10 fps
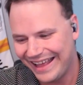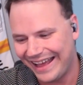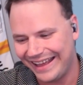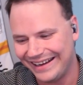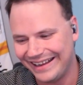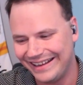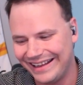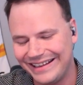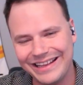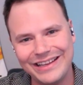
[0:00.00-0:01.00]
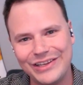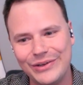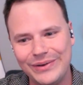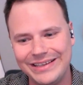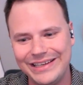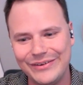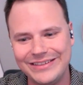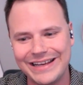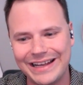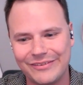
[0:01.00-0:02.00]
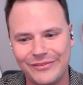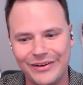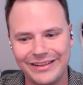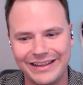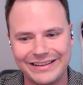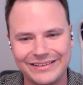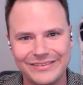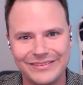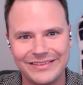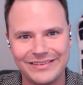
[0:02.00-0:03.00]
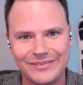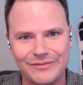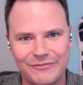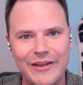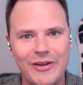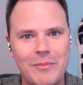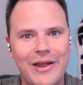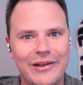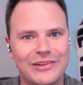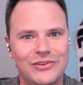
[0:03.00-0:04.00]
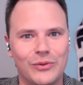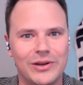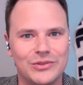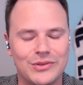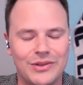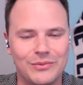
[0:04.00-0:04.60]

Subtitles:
and you and Jack have very American stories,